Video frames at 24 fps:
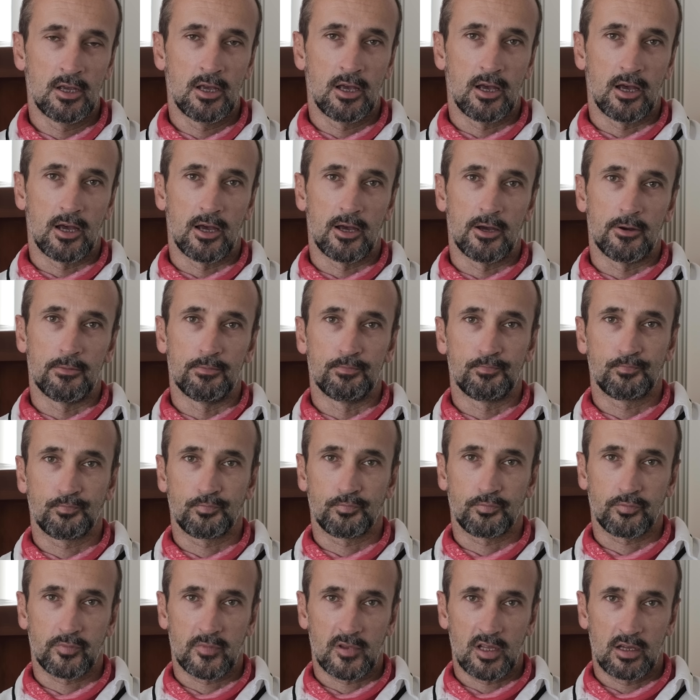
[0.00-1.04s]

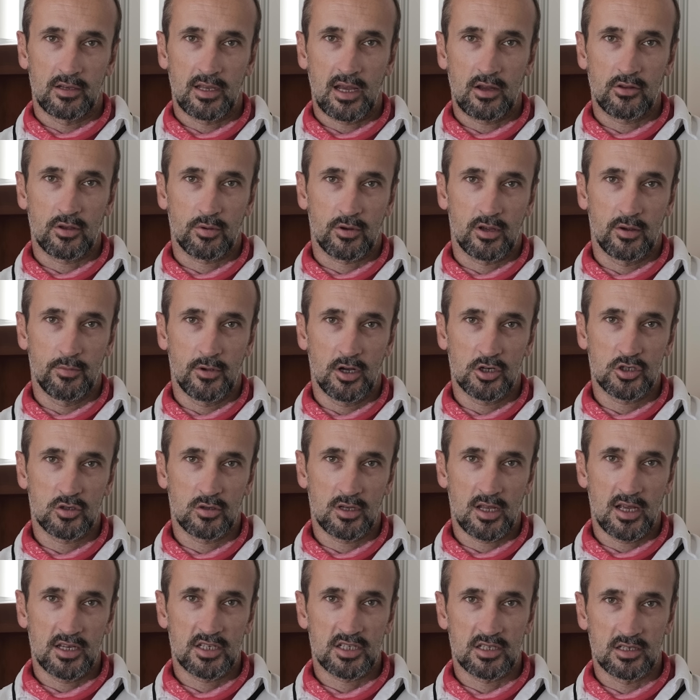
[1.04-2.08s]
Now the commercial
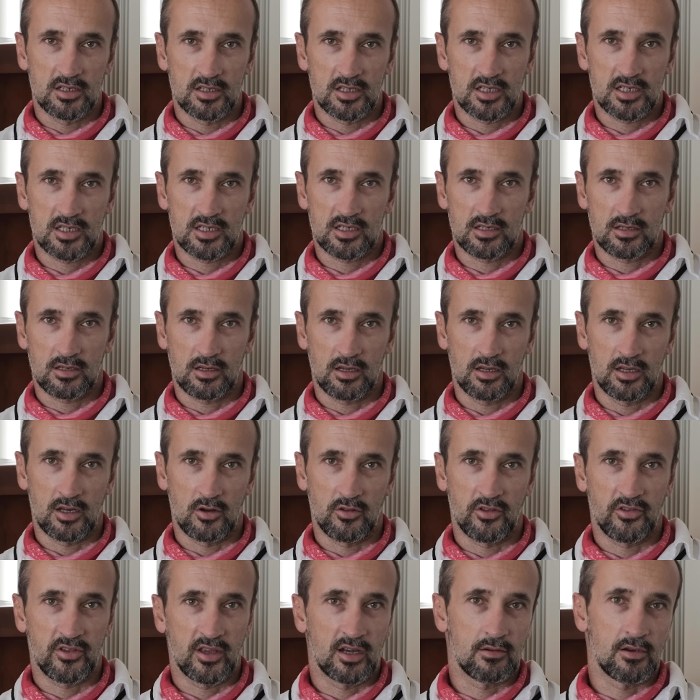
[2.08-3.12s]
license,
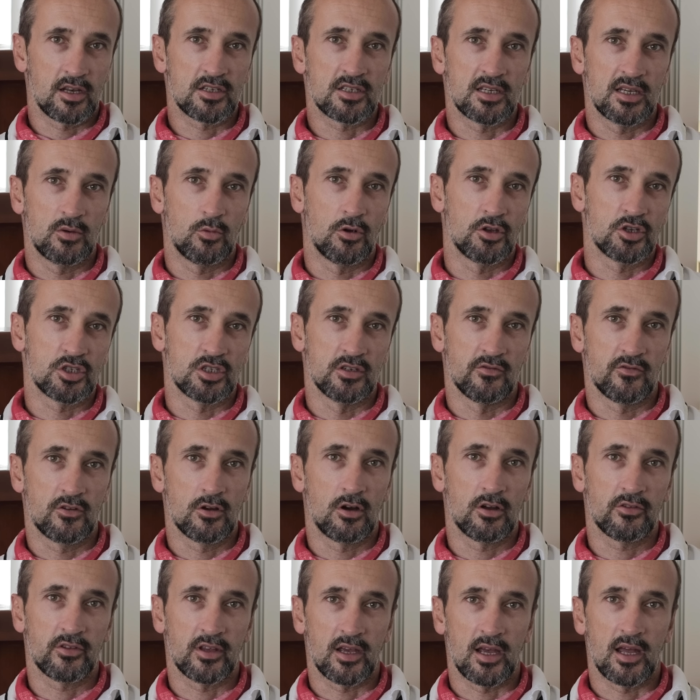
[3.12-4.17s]
theoretically once you've
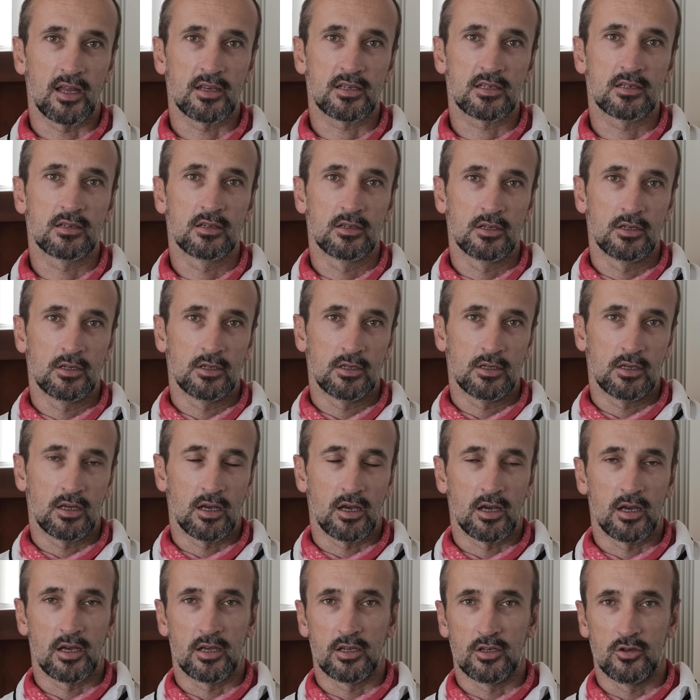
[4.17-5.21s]
got that,
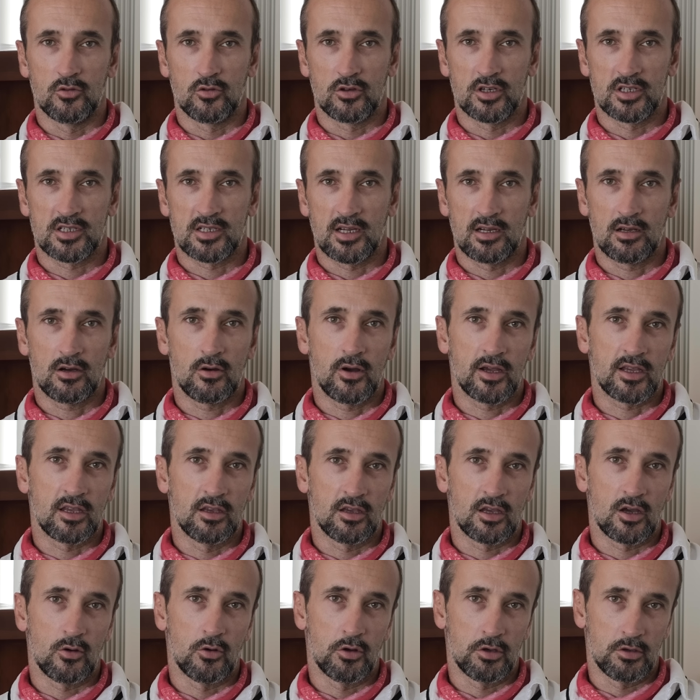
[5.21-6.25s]
you could say, I
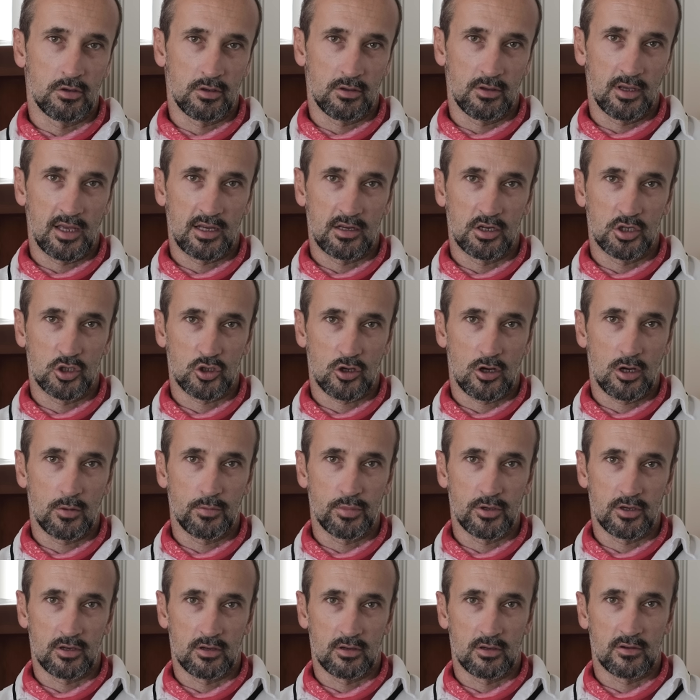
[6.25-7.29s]
can go and get a
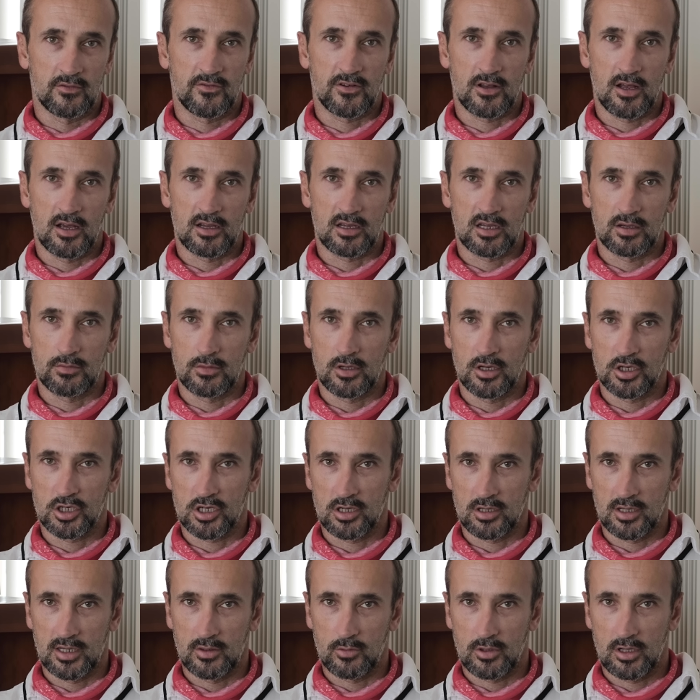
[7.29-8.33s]
job and fly commercially.